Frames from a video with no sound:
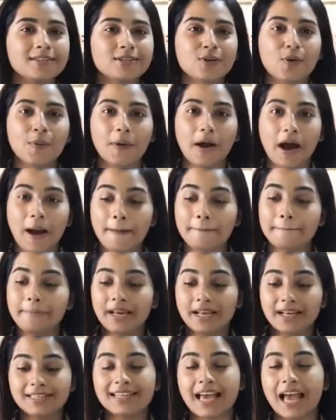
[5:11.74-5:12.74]
So
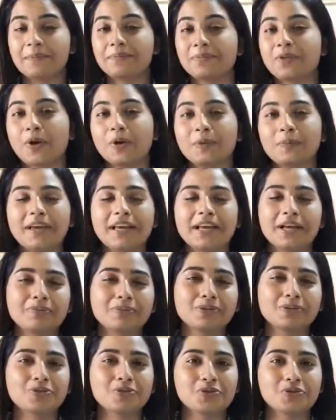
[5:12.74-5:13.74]
because I am not being
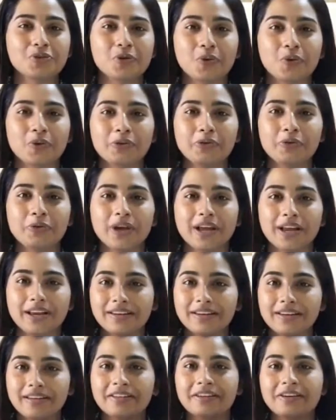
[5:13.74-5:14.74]
able to show you
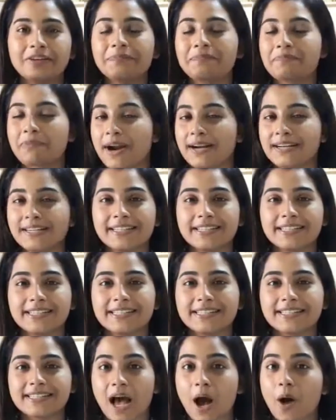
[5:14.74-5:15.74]
in
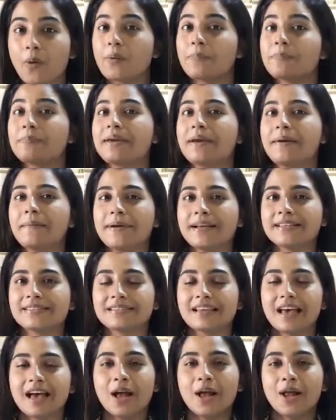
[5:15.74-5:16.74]
practicals how a
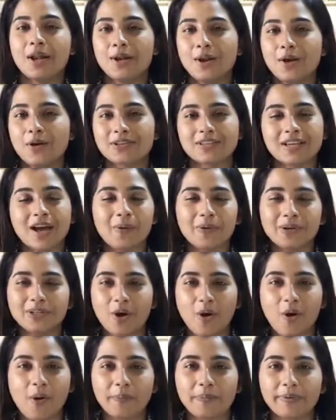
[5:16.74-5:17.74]
PMS looks, how it
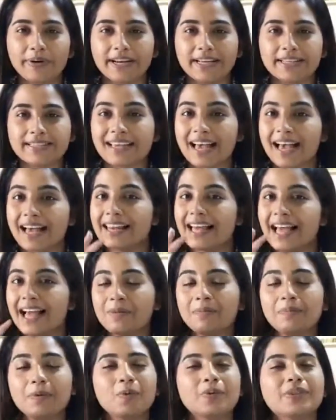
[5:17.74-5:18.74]
operates, I'll
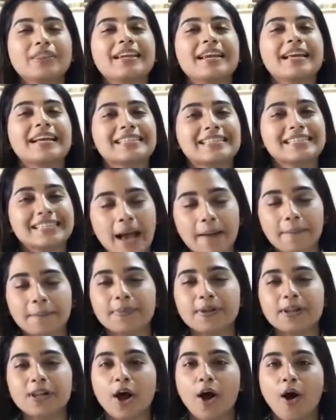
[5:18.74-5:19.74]
help you with an
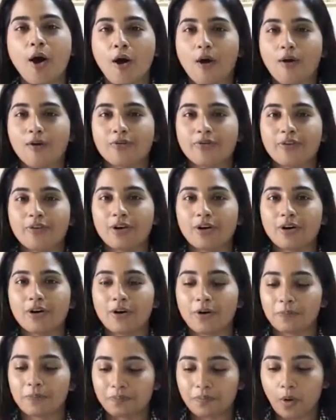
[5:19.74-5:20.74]
example of
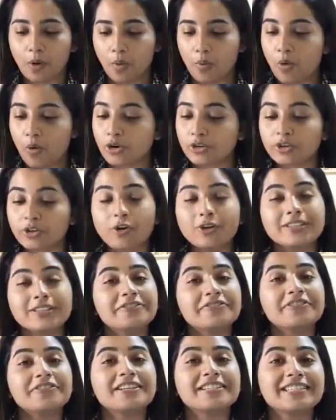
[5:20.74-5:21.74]
what all
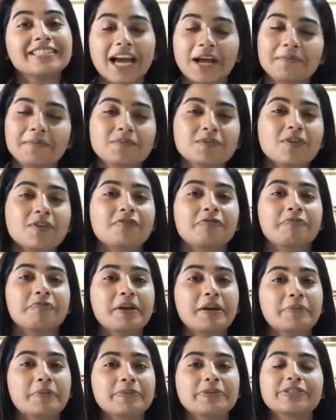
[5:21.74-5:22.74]
different types of
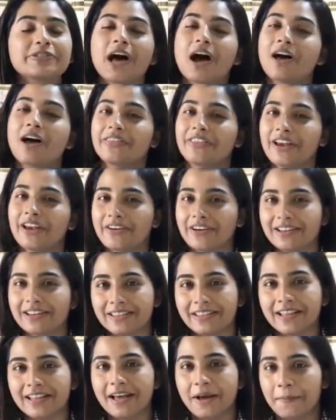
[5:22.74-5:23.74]
PMS are there
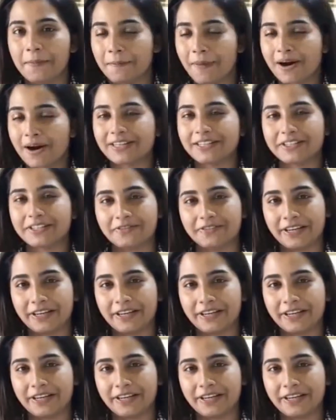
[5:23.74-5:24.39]
in market